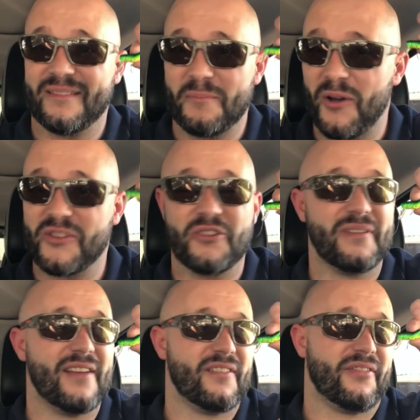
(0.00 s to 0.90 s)
Most you
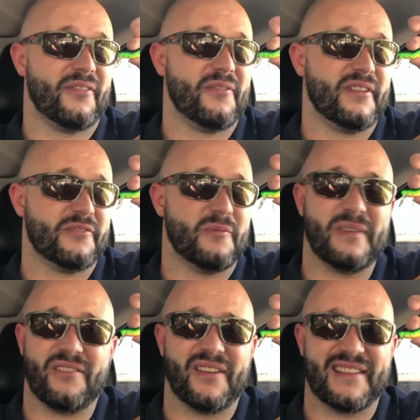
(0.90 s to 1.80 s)
would ever throw this would
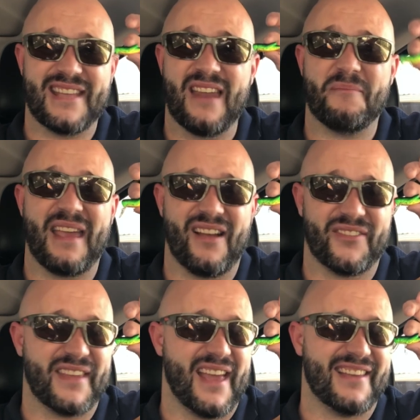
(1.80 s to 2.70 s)
be on a
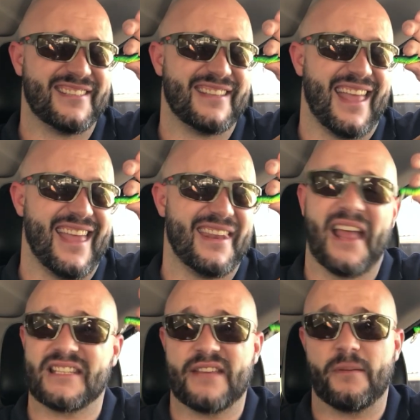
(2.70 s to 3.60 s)
10-pound test, and
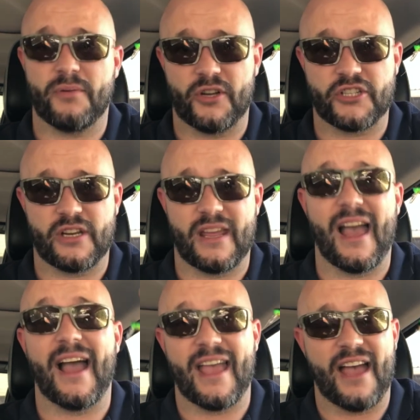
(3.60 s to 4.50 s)
that's even pushing it.
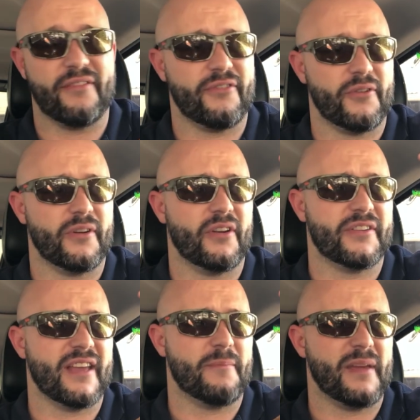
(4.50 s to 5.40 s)
I have thrown it
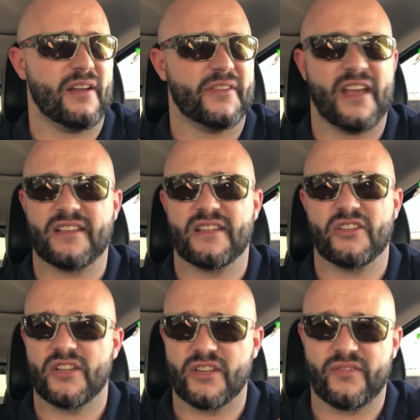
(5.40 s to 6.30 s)
on 10-pound tests
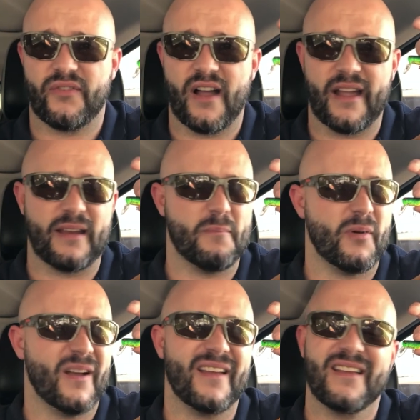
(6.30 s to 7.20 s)
and did just fine,
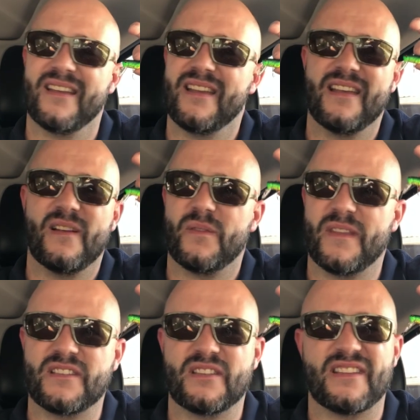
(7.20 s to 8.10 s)
but
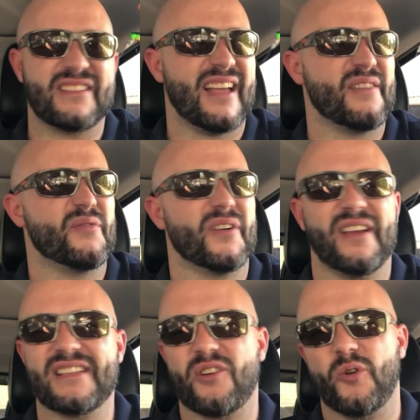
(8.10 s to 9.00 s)
this is designed for a
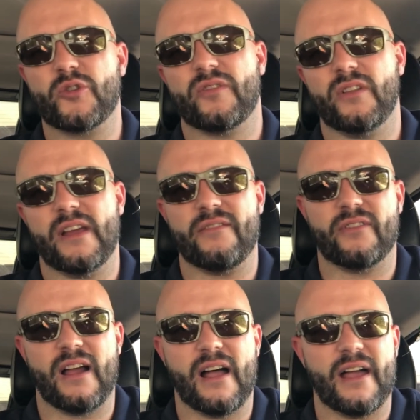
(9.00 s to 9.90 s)
nice ultralight
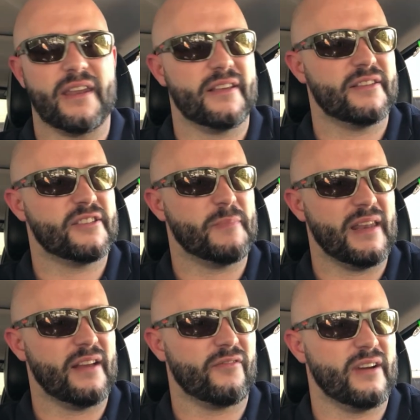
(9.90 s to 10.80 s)
rod,
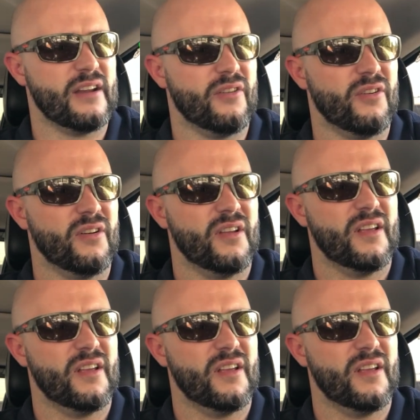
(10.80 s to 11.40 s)
spinning reel,